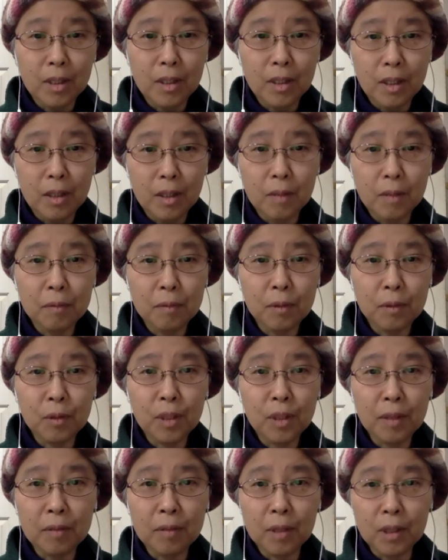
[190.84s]
few
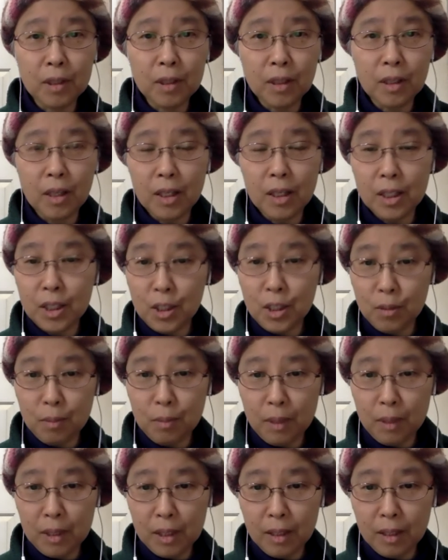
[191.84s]
different kinds of
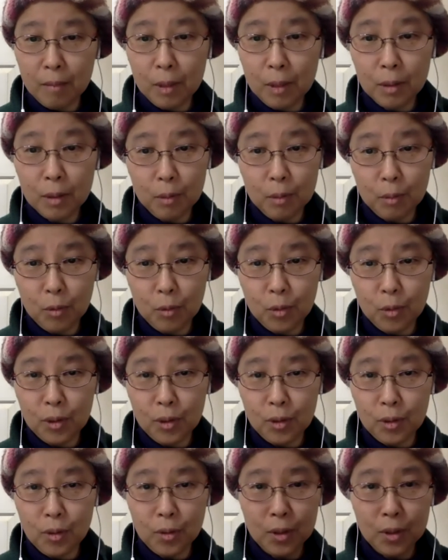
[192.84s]
pandemic
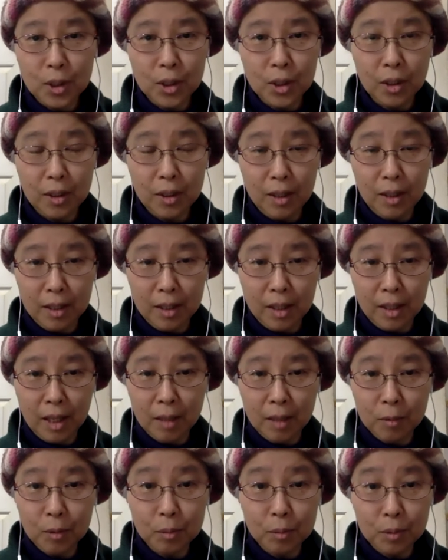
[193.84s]
memorials, and I will
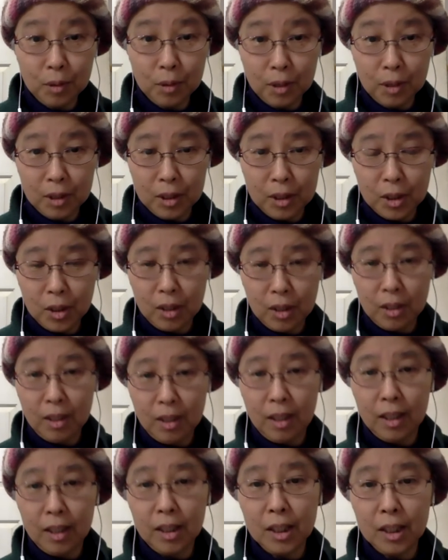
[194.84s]
put this in
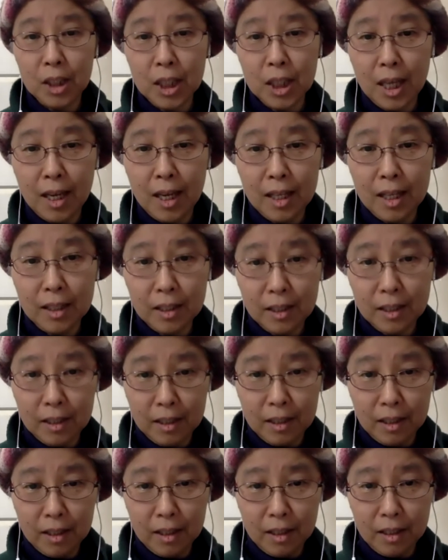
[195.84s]
the chat,
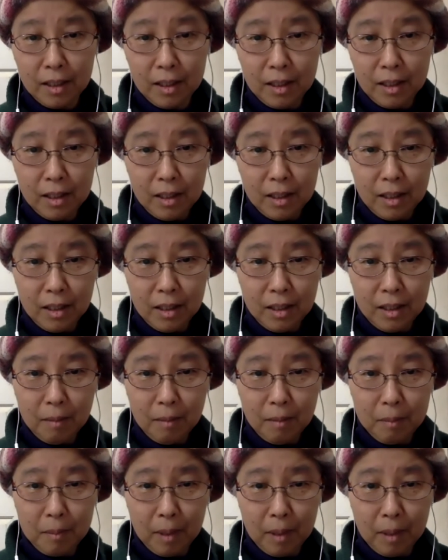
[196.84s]

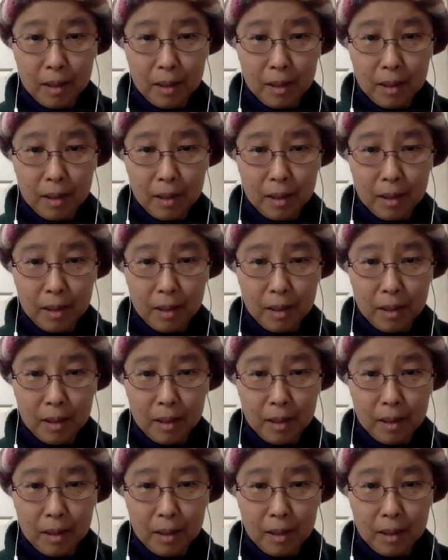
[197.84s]
but